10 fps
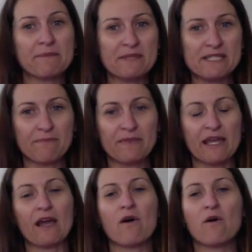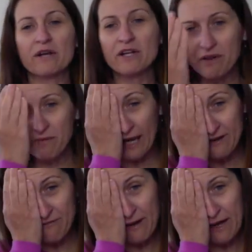something, or kind
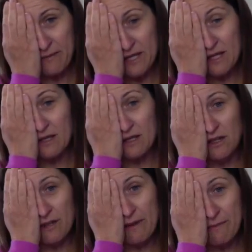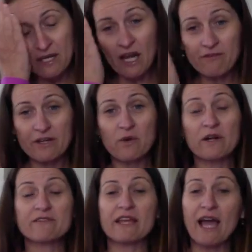of might be, they might be covering one
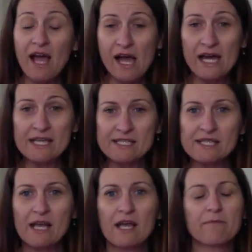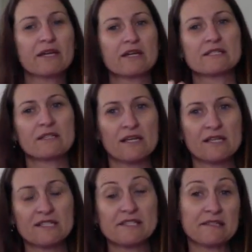of their eyes because they
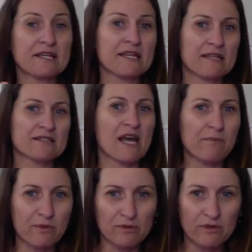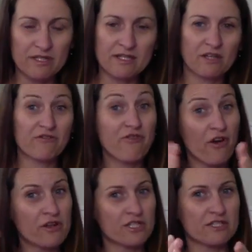seeing double because the
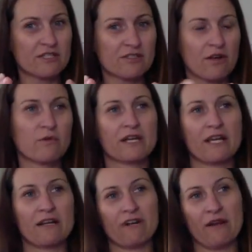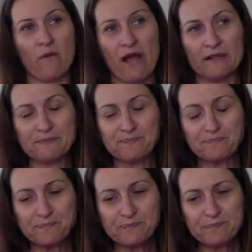convergence is not working really well.
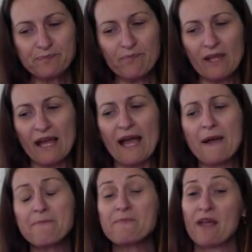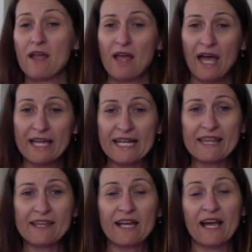Um,
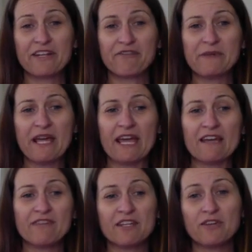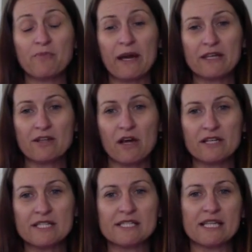Another kind of behavior you might
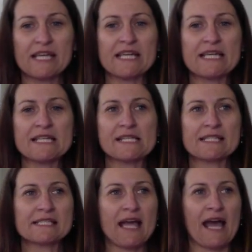notice is